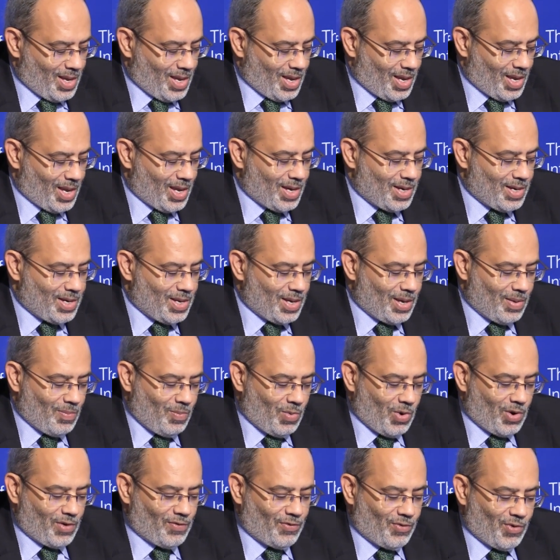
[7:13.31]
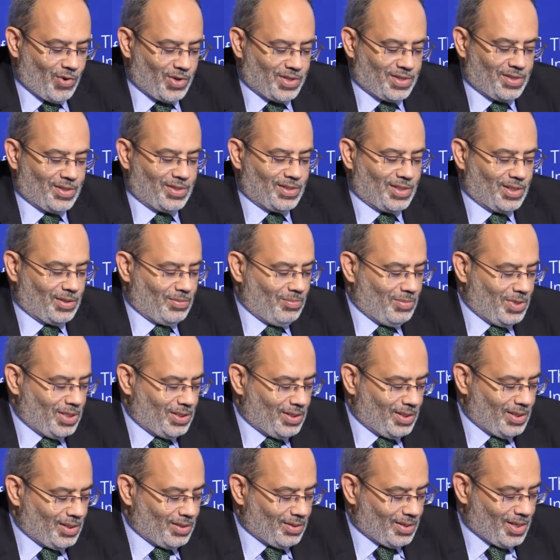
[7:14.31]
and uh, more voices
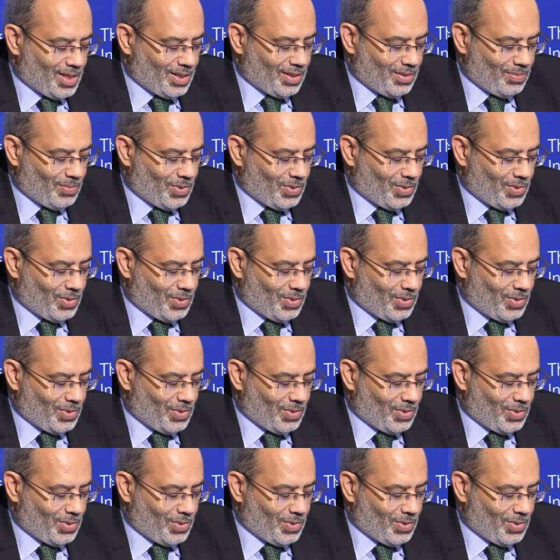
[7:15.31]
admitting that